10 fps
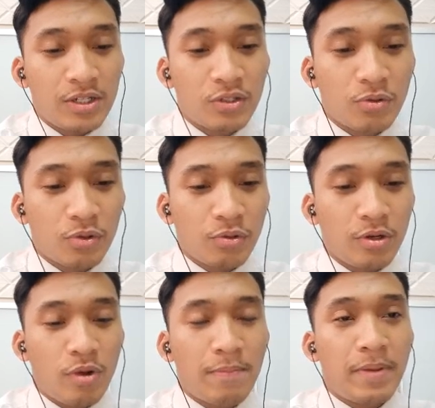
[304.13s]
show to the
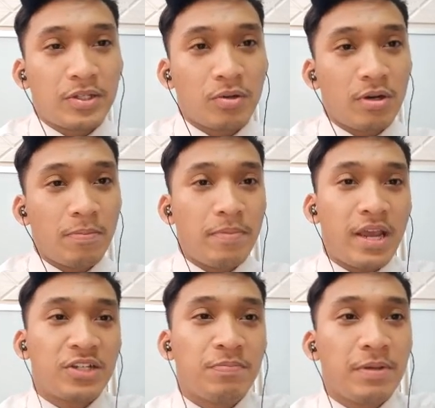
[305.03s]
web page or the
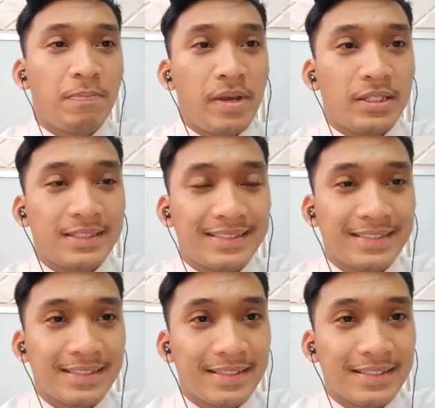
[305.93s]
PHP page.